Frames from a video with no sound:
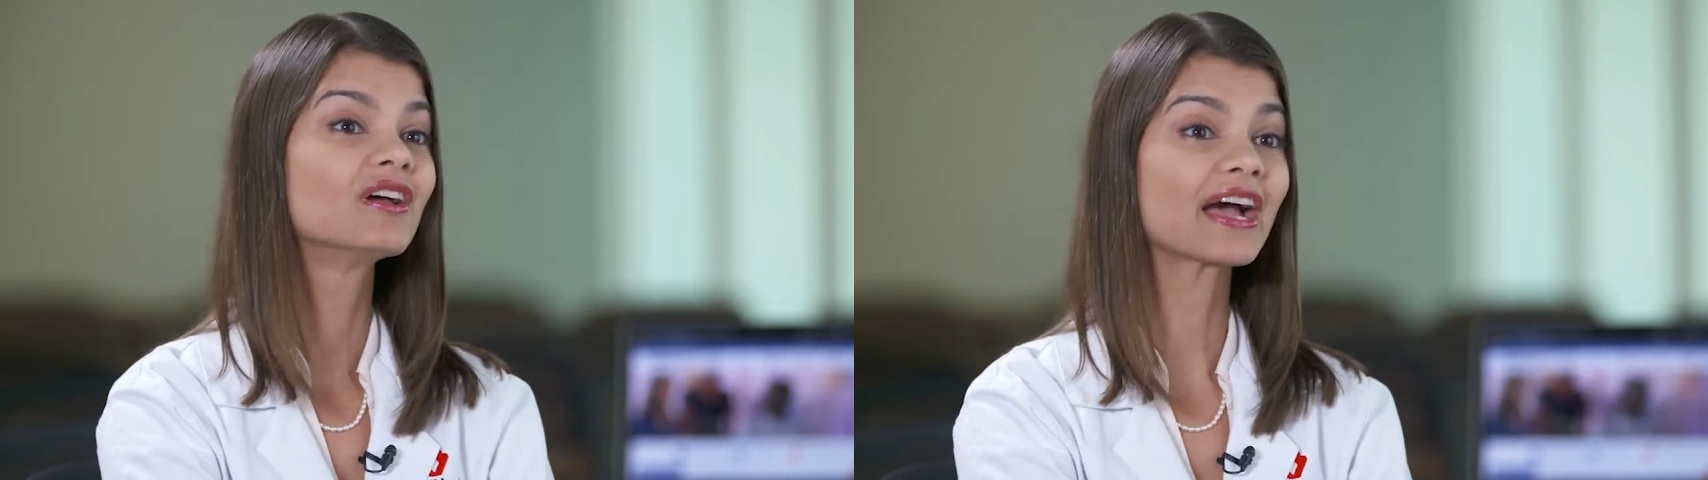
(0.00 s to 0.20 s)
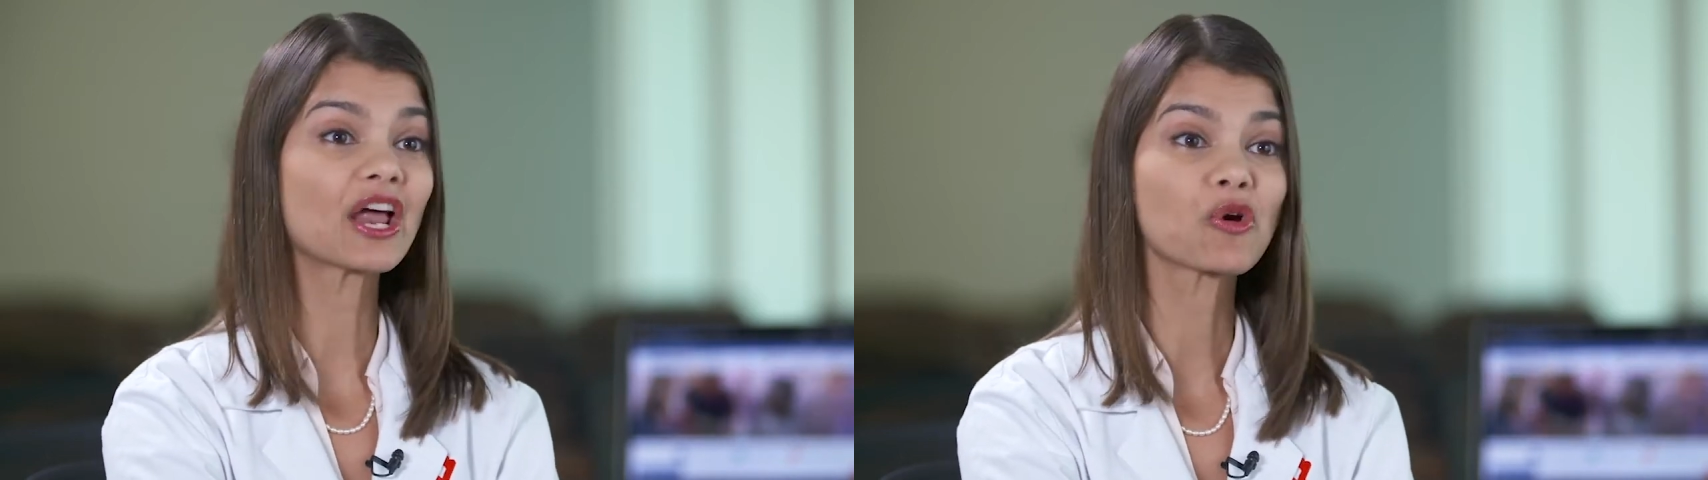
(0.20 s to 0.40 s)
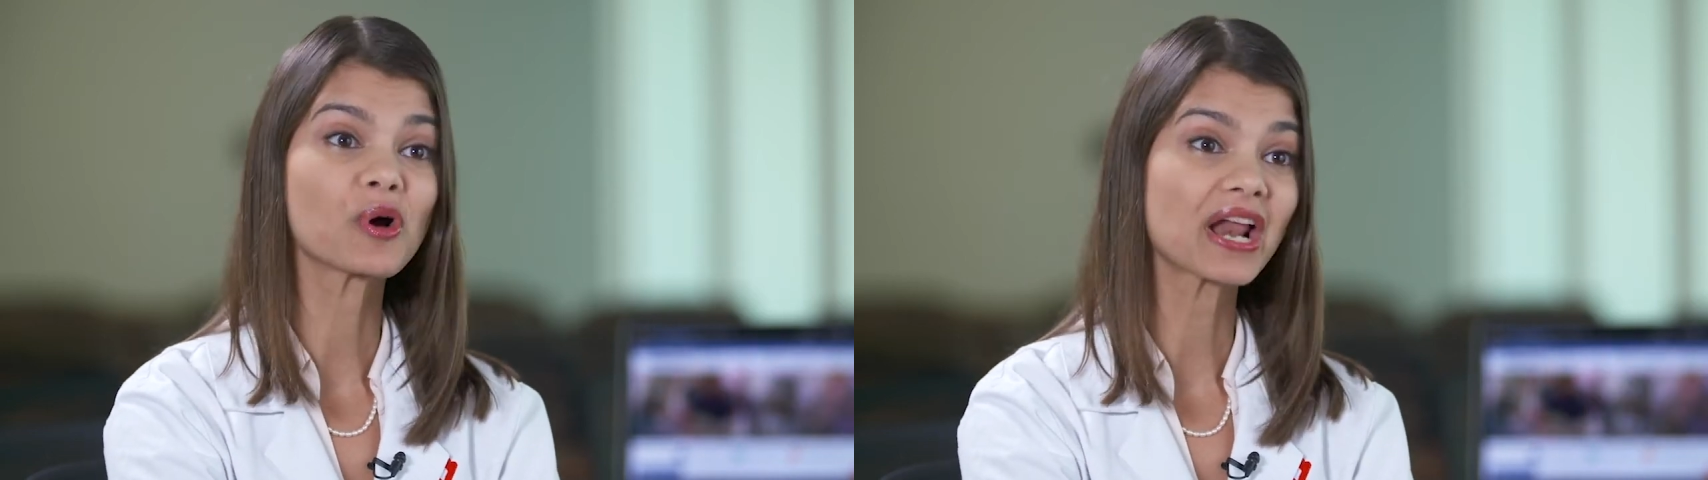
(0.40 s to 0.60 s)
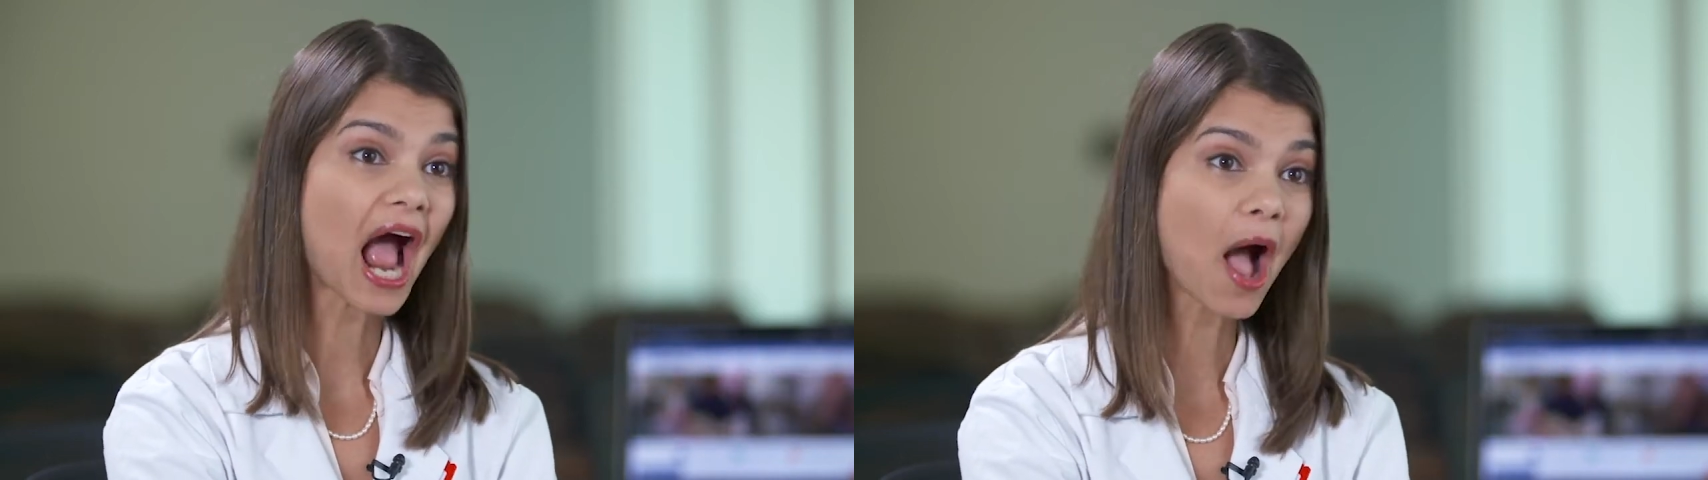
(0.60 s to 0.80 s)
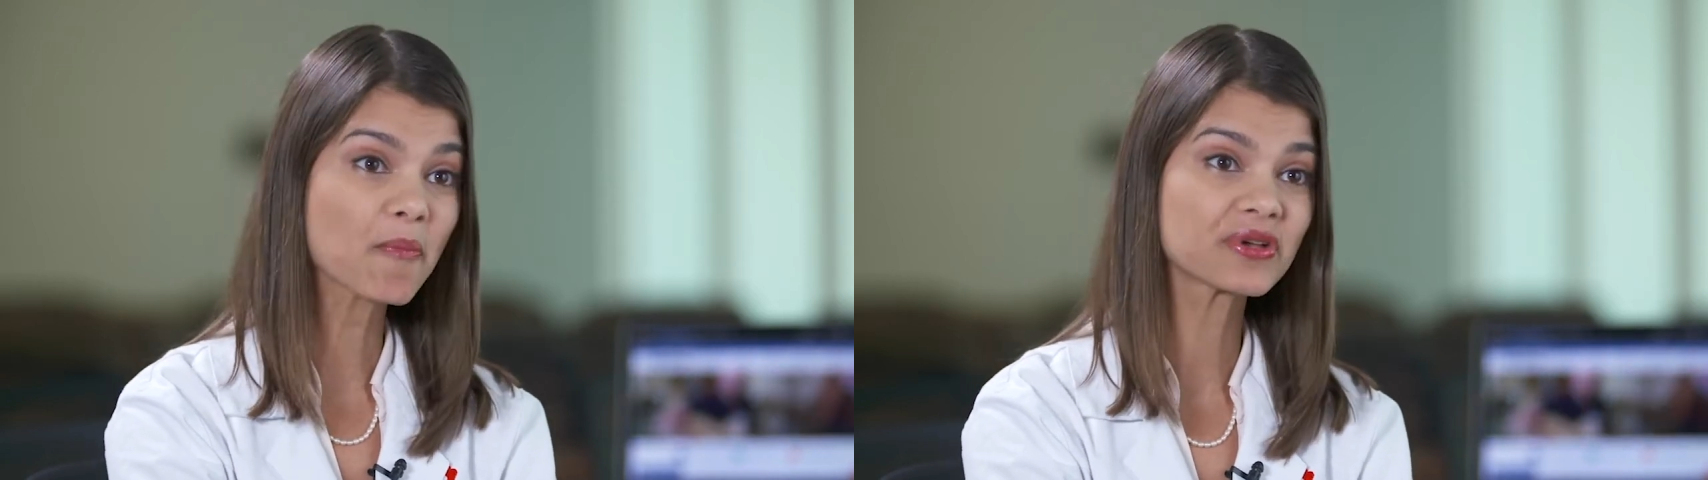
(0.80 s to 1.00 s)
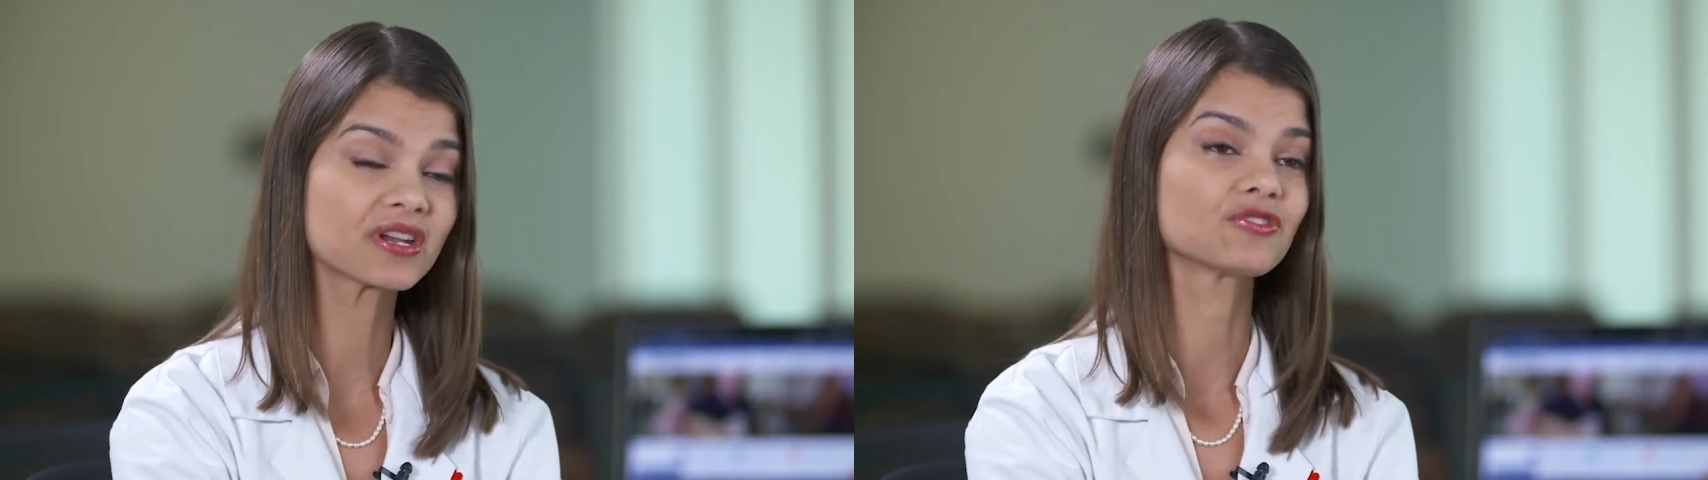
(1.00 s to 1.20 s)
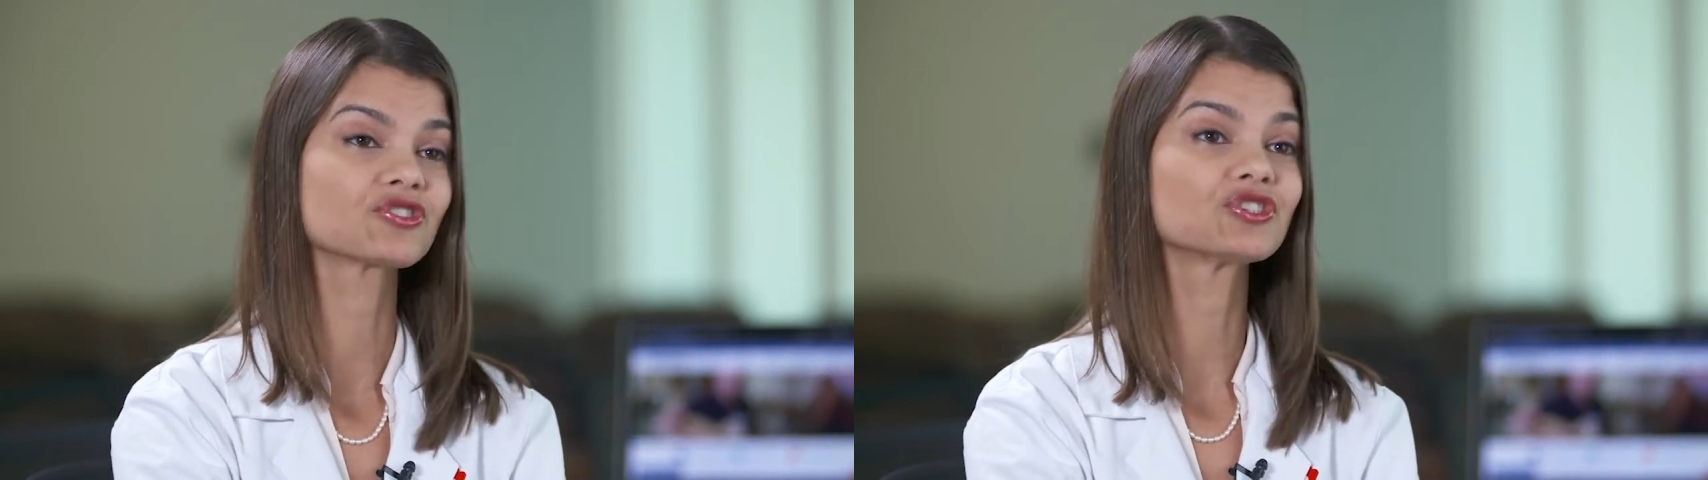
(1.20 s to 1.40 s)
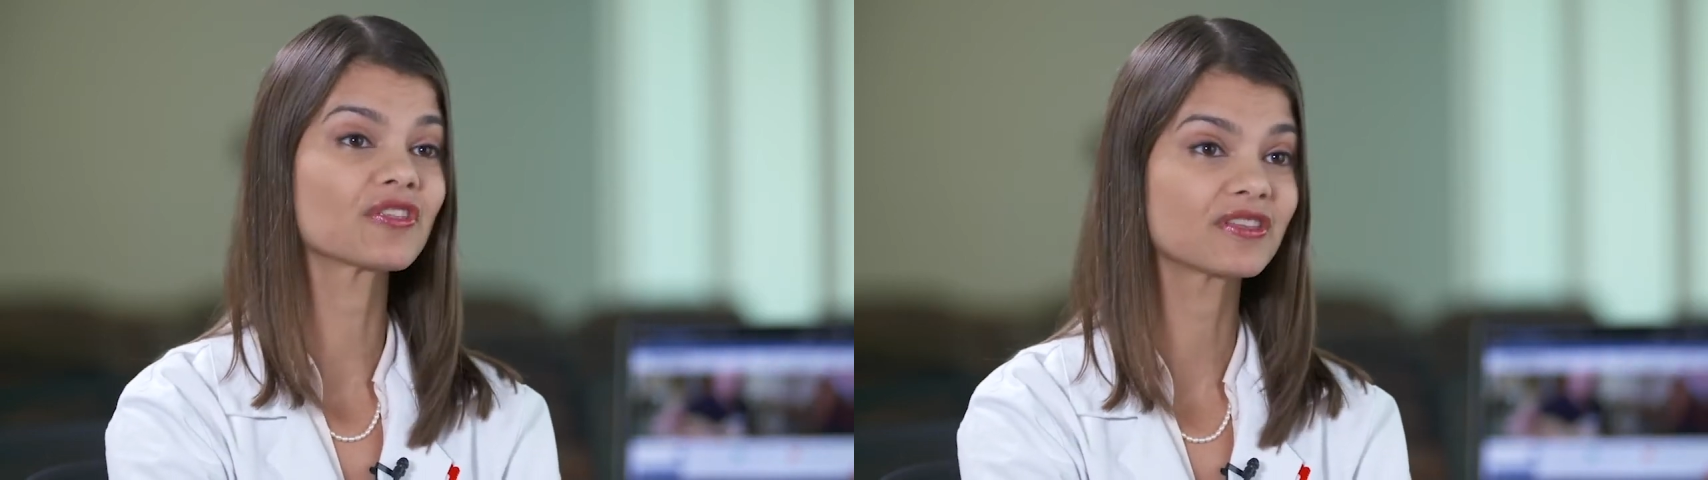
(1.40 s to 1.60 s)
kind of what happened and
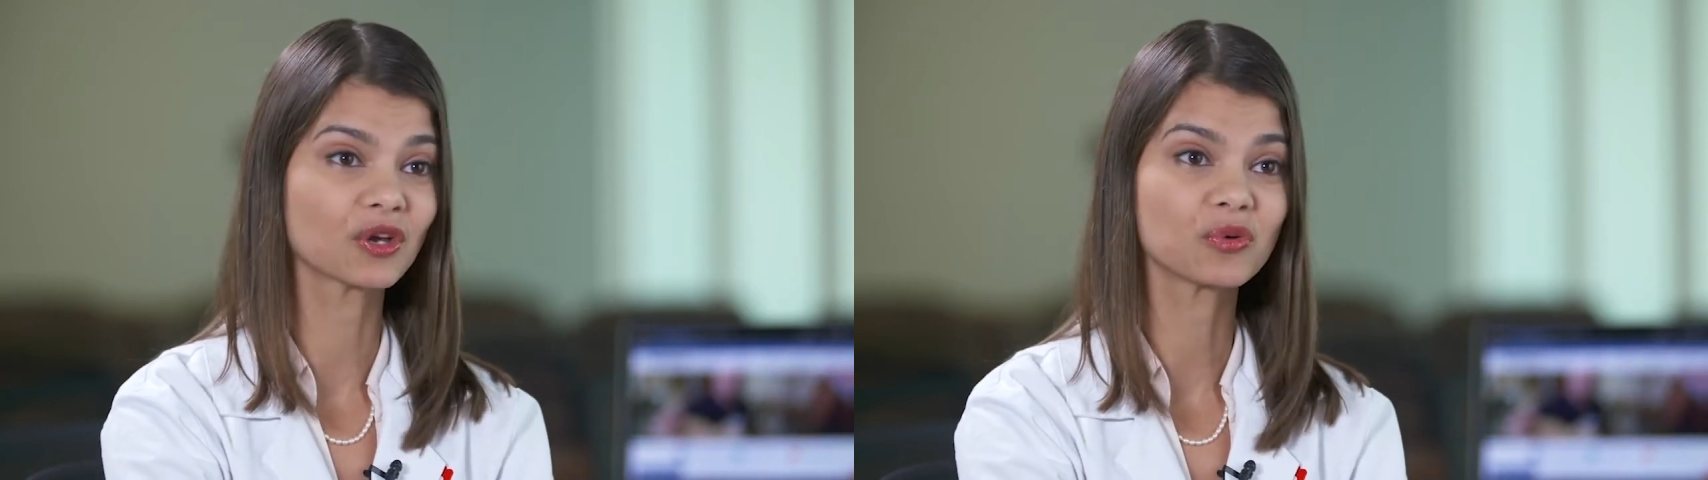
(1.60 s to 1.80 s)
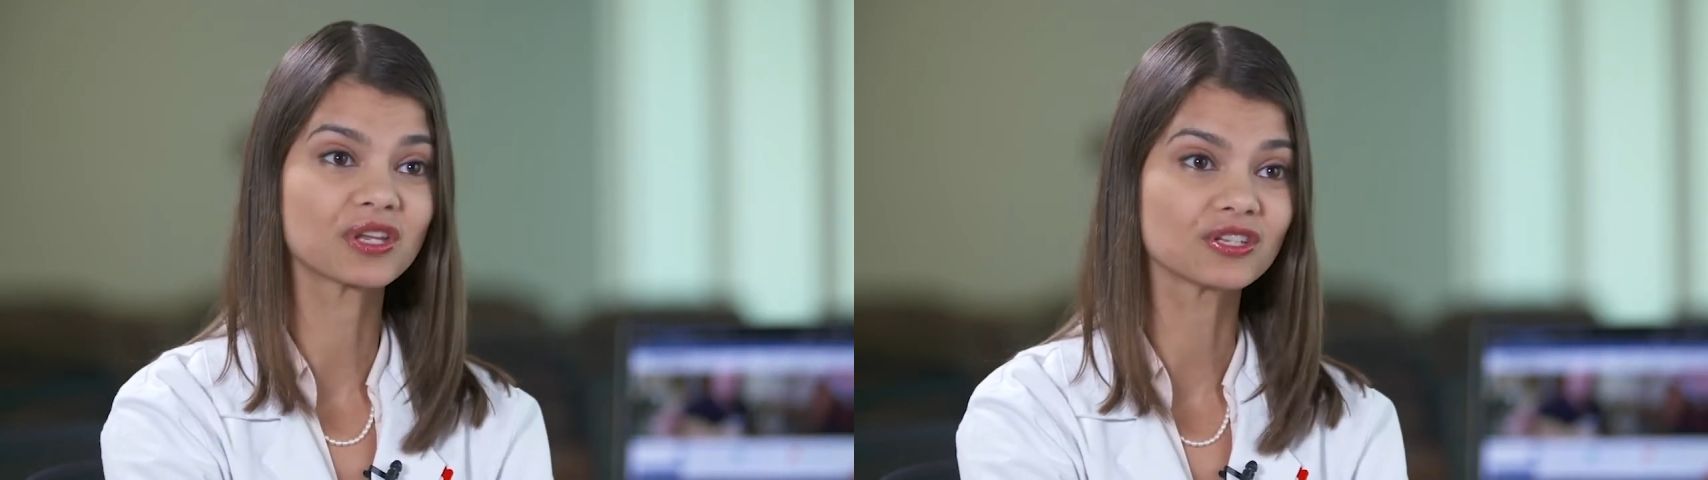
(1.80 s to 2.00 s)
there's nothing that we